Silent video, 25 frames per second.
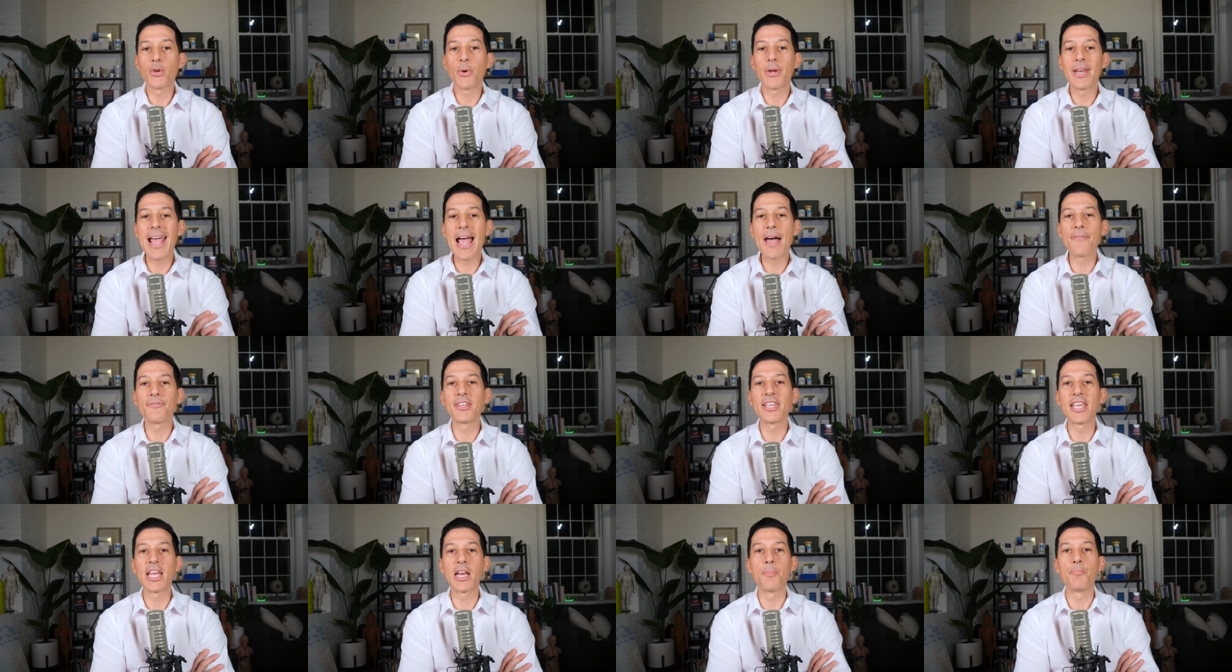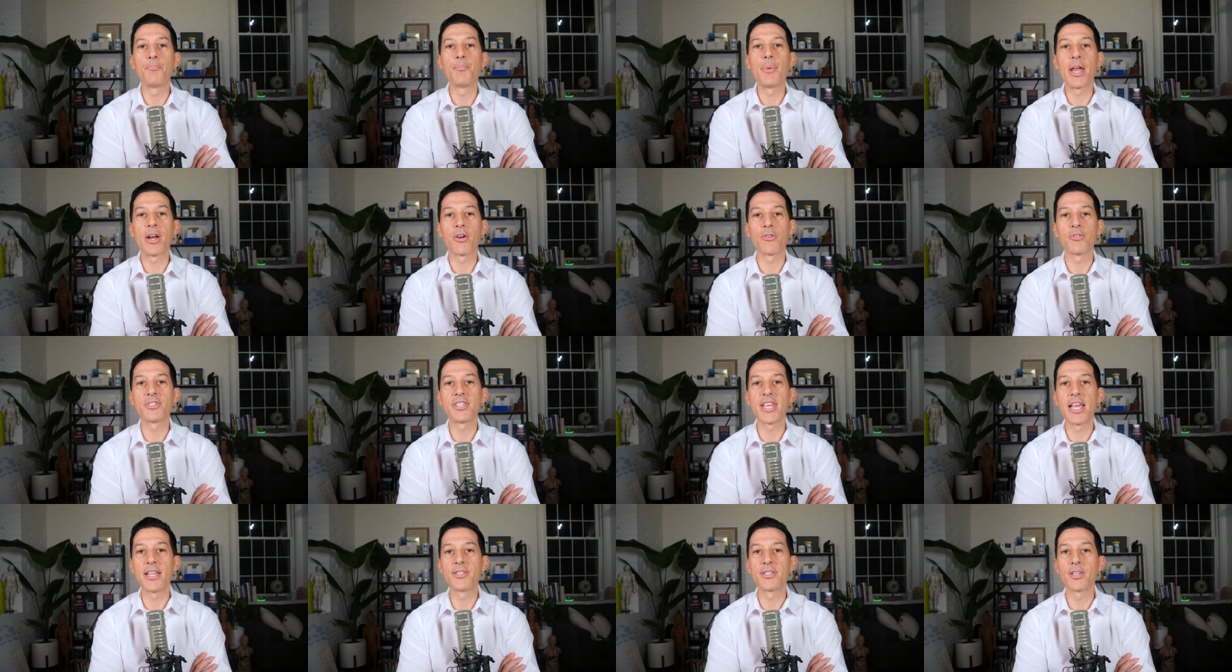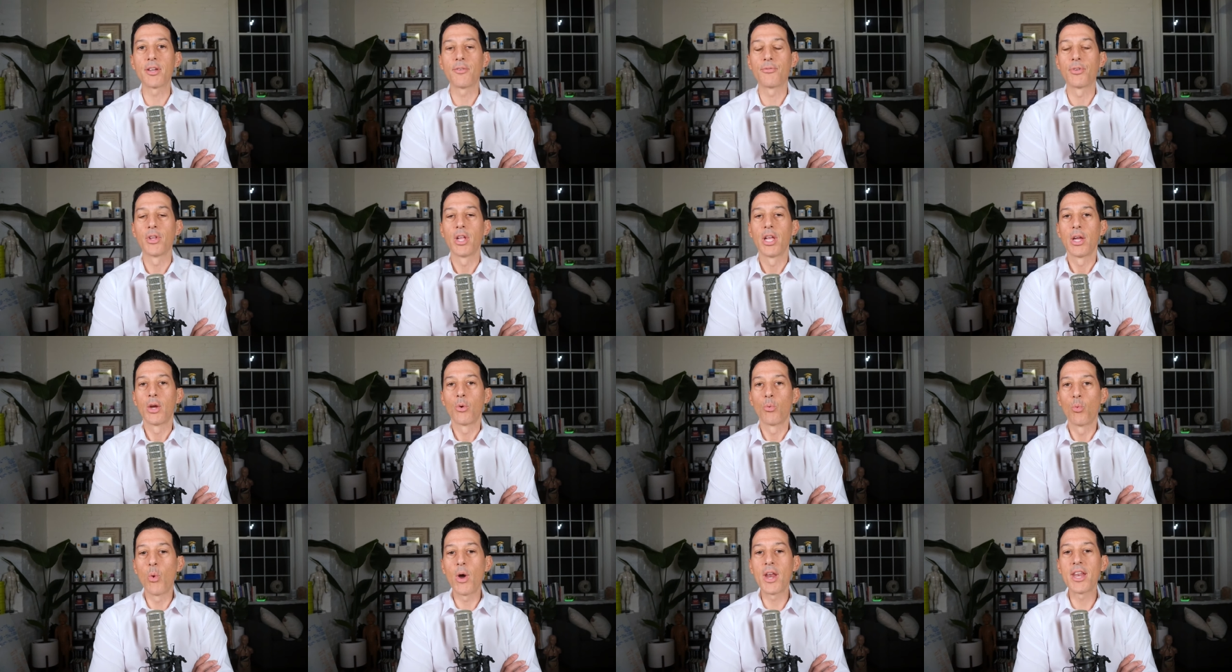So I'd have to get a better sense of
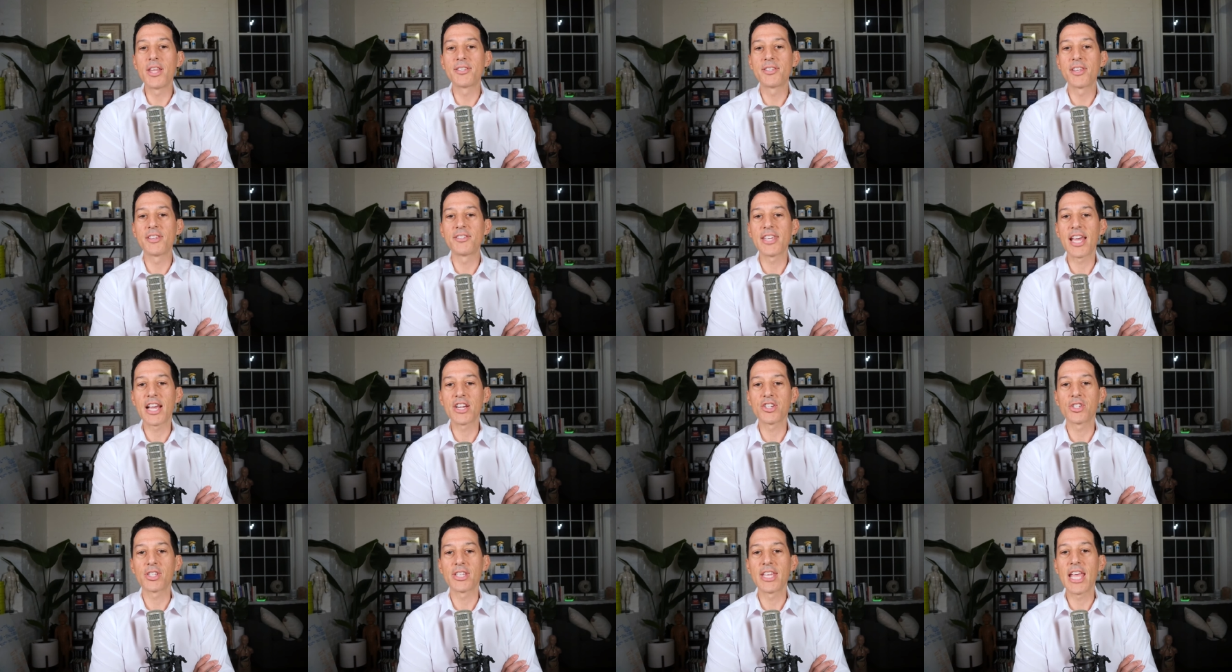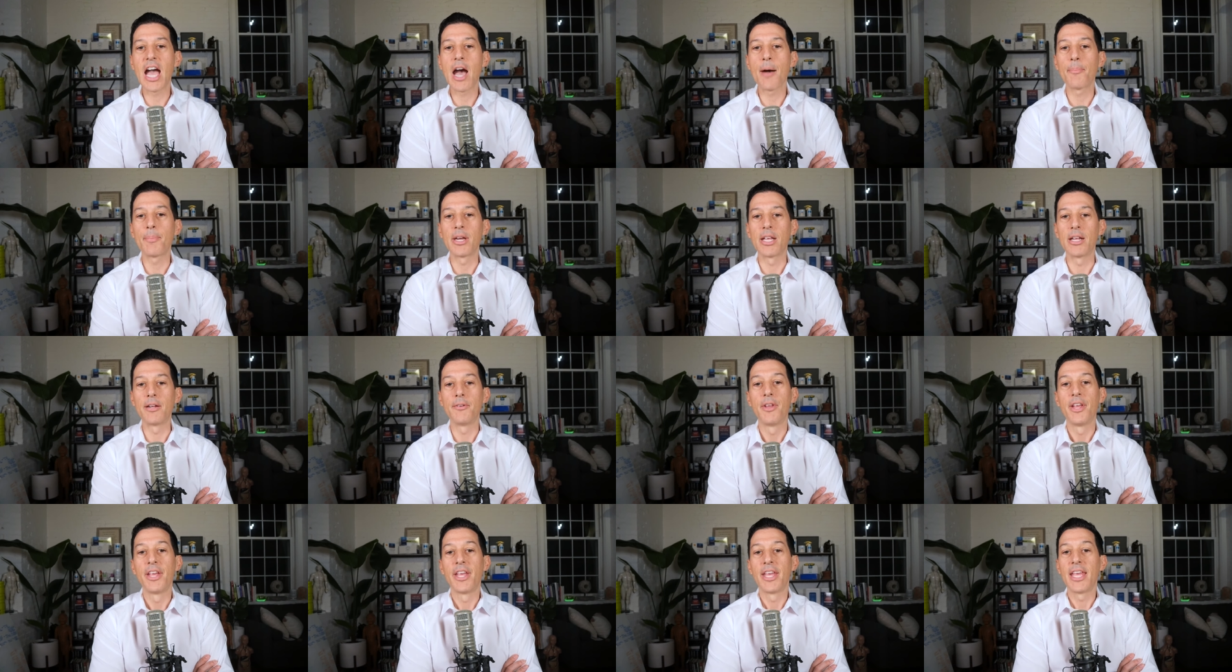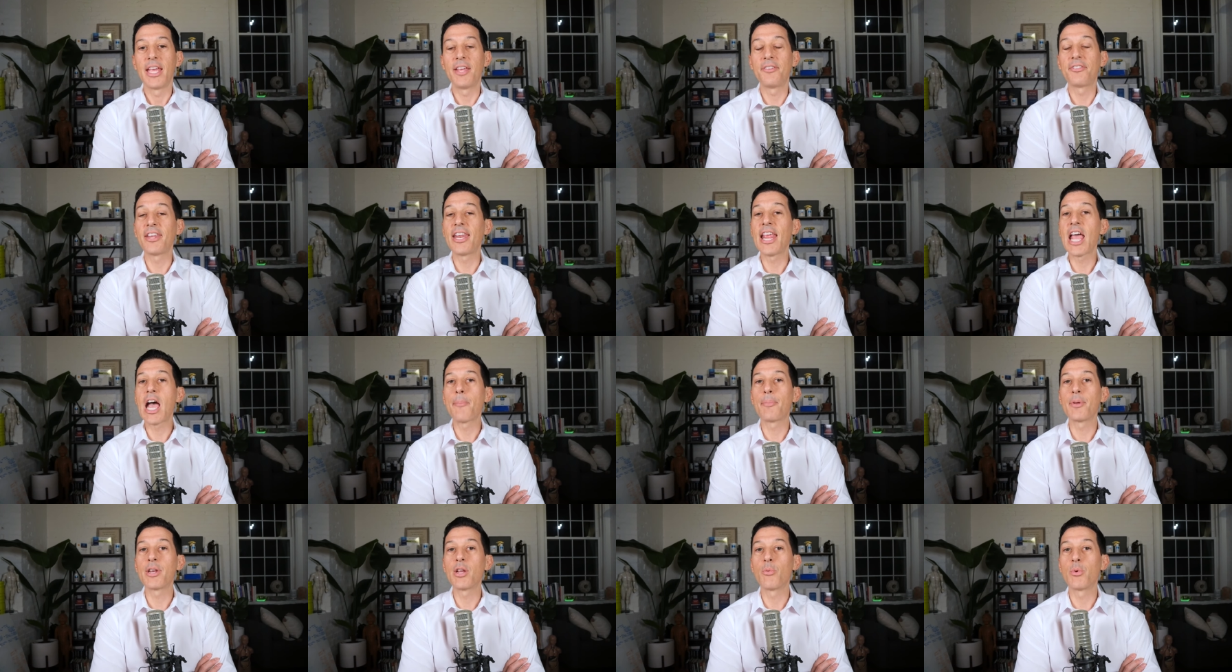when is this actually happening? Is it
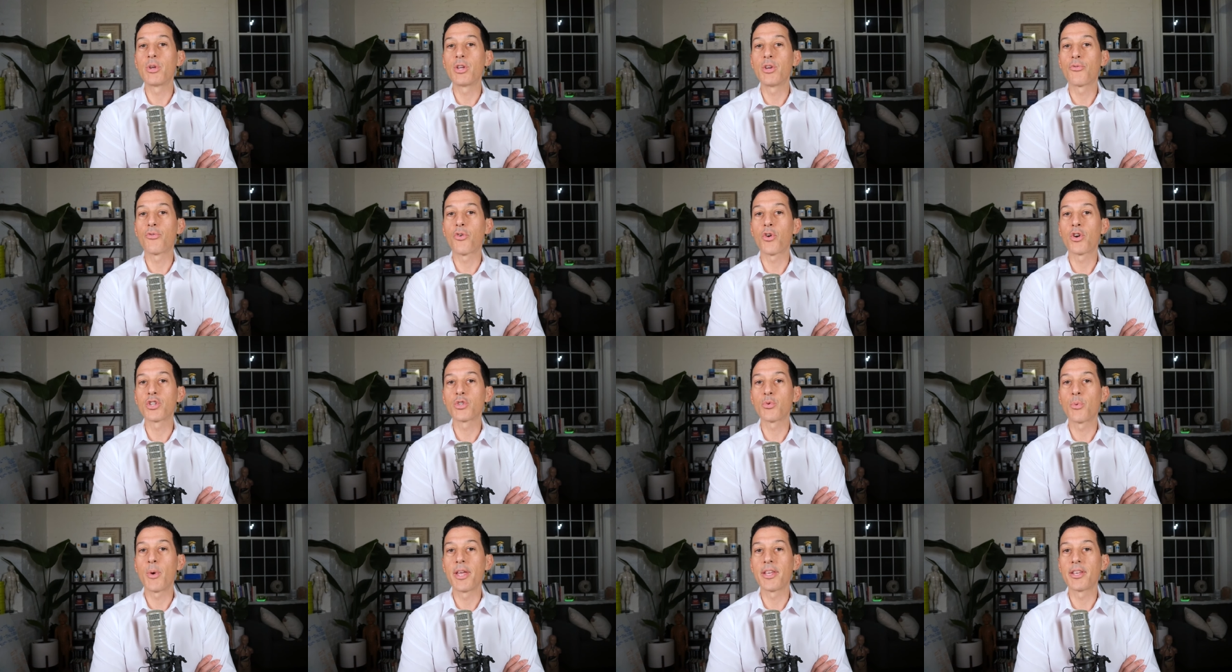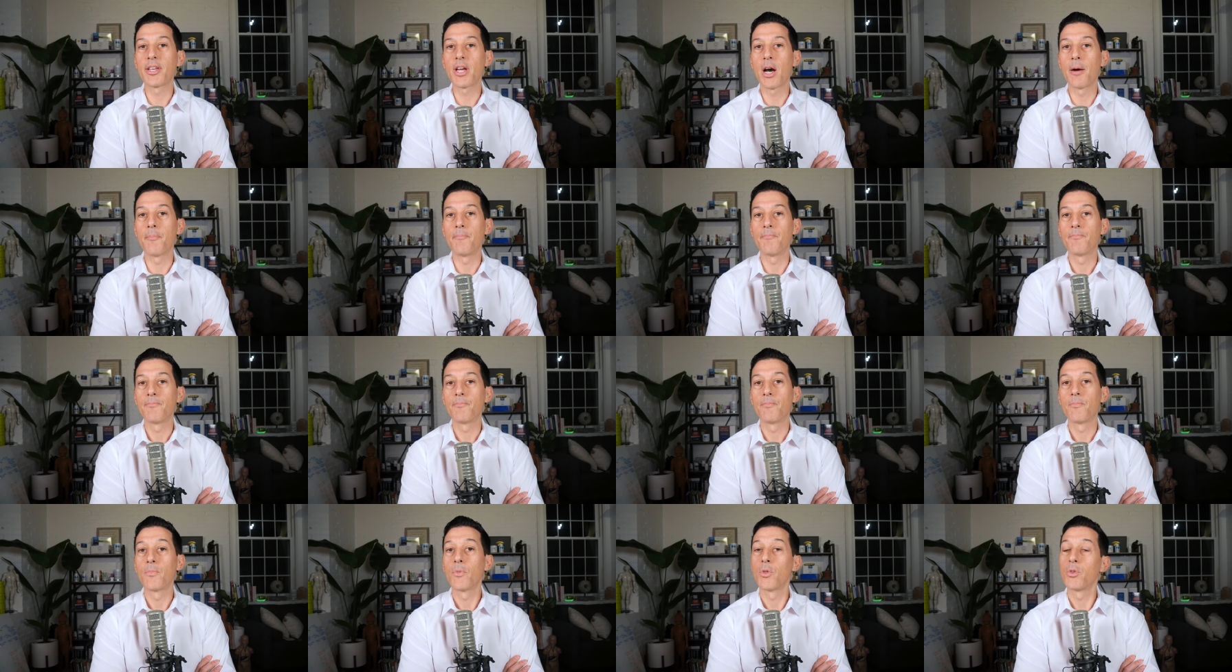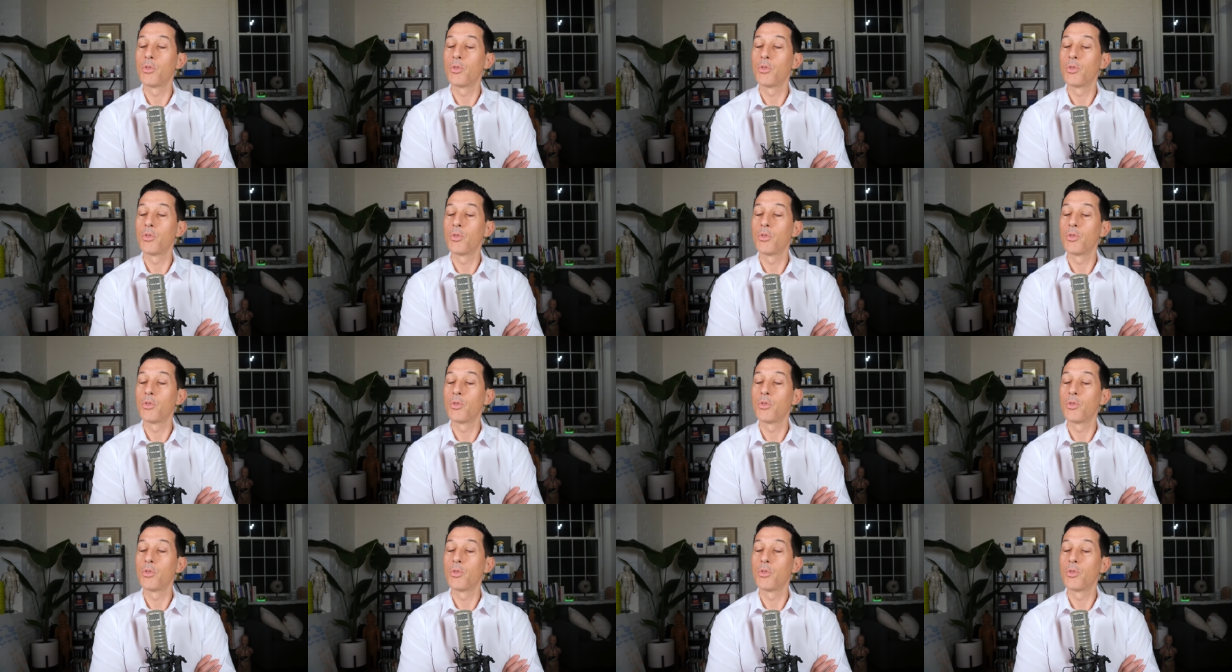happening when you first wake up?